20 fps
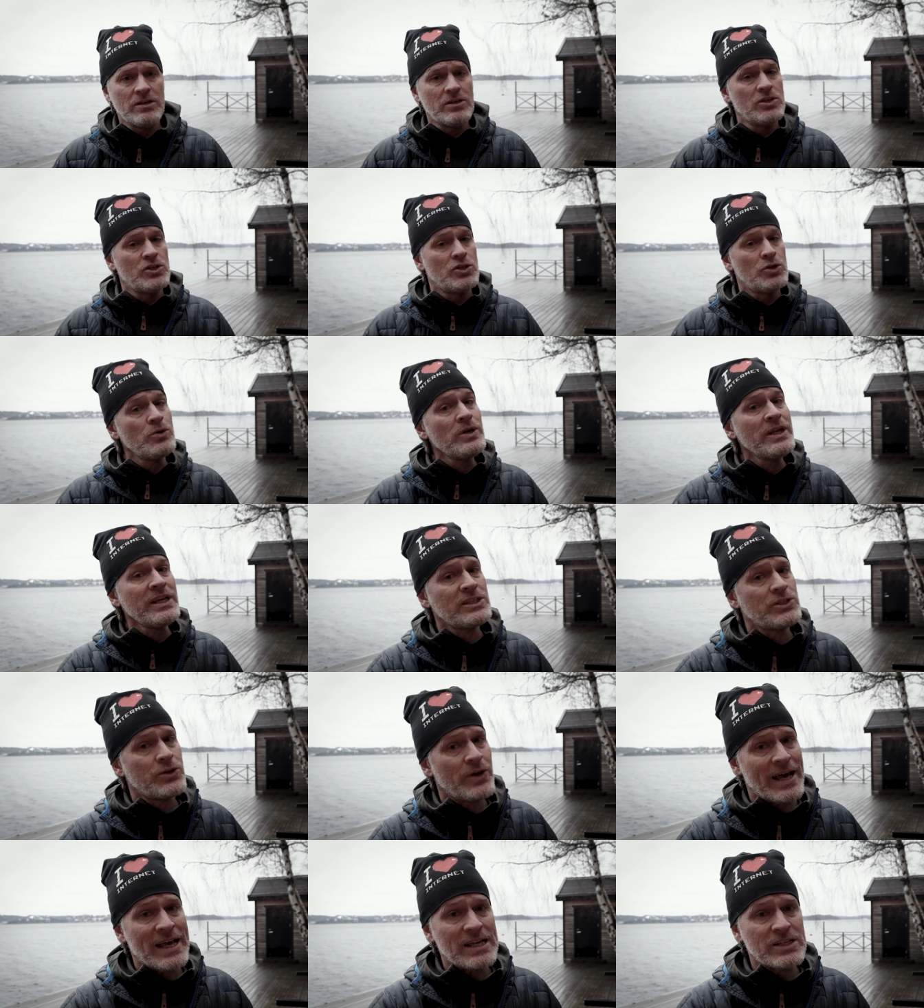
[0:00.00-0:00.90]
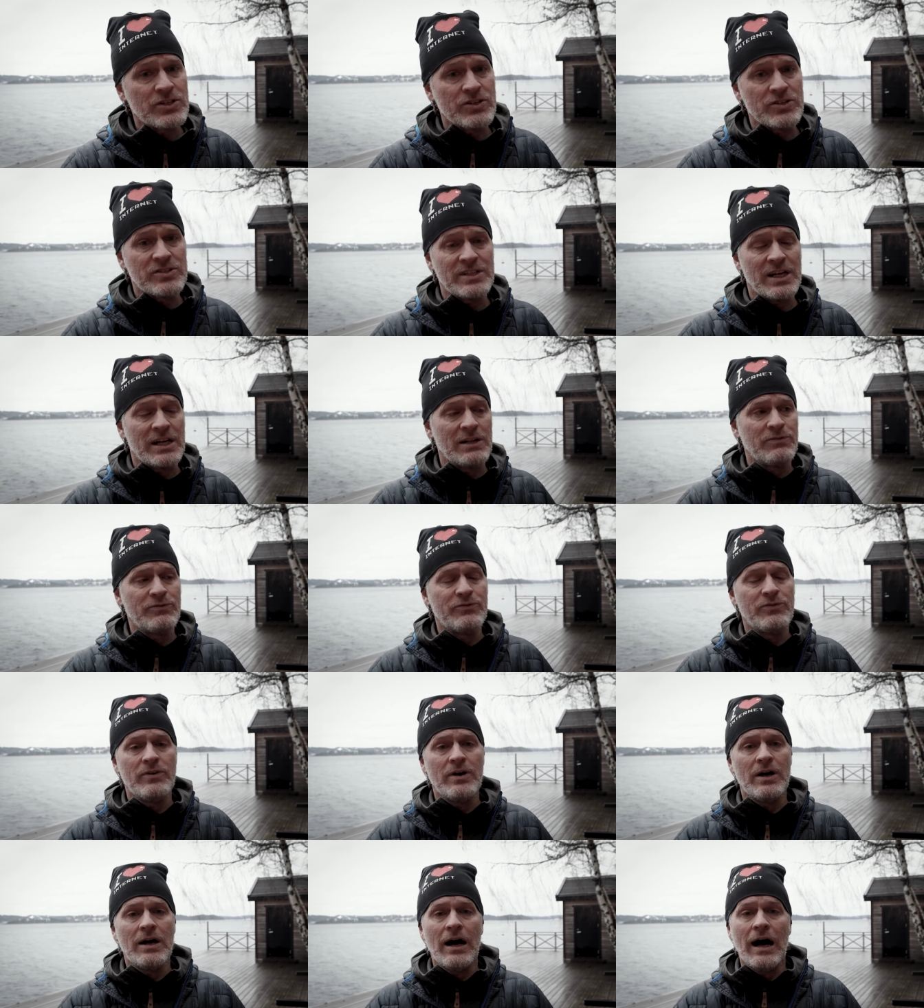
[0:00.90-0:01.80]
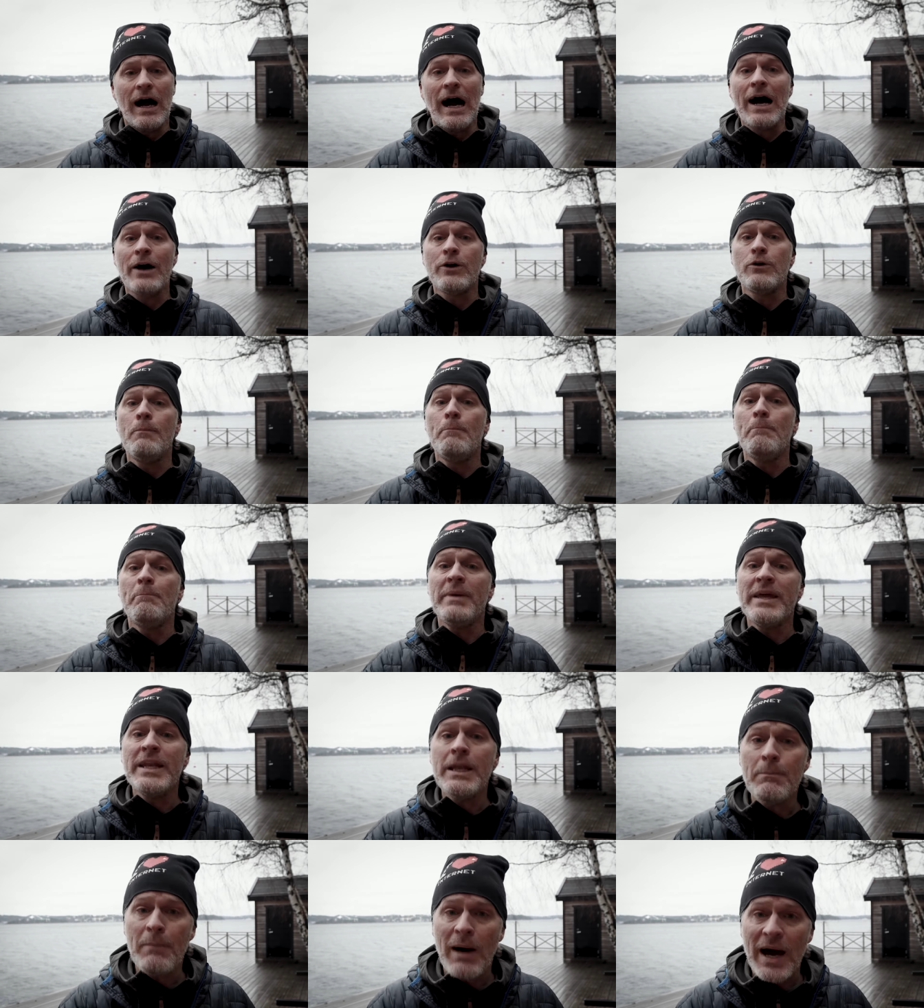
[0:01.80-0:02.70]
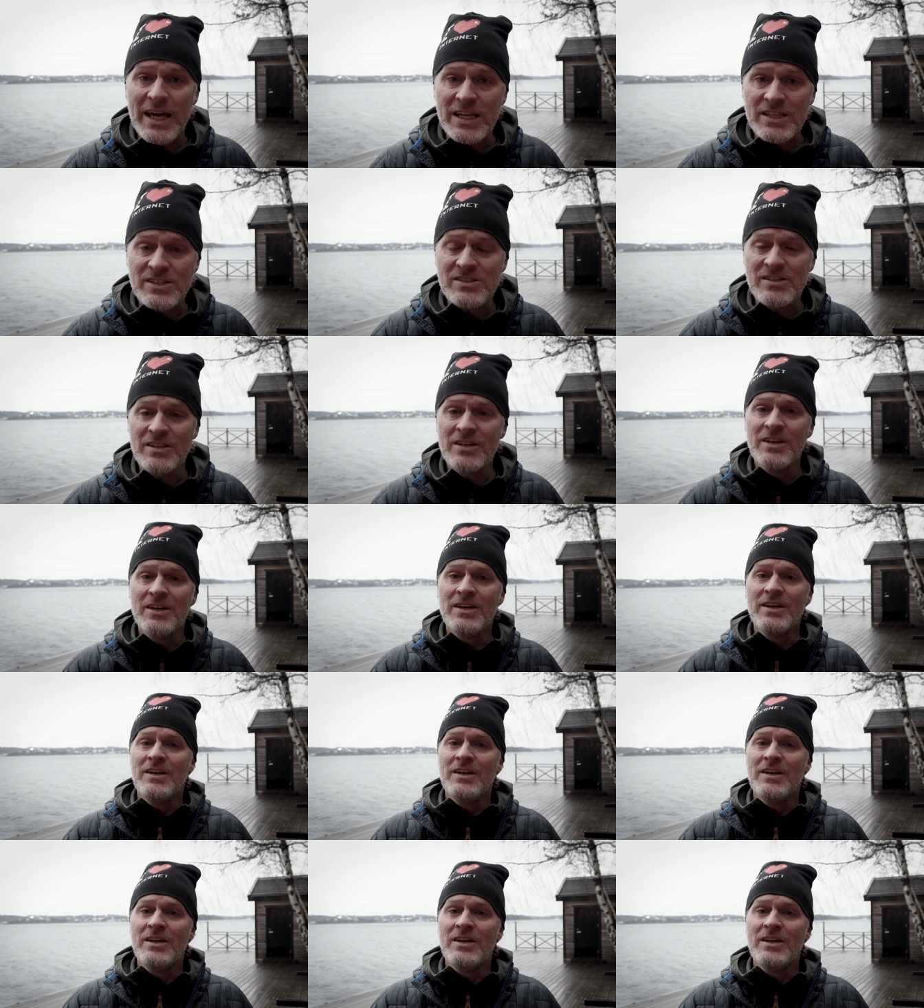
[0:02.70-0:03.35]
you need to ask yourself how to minimize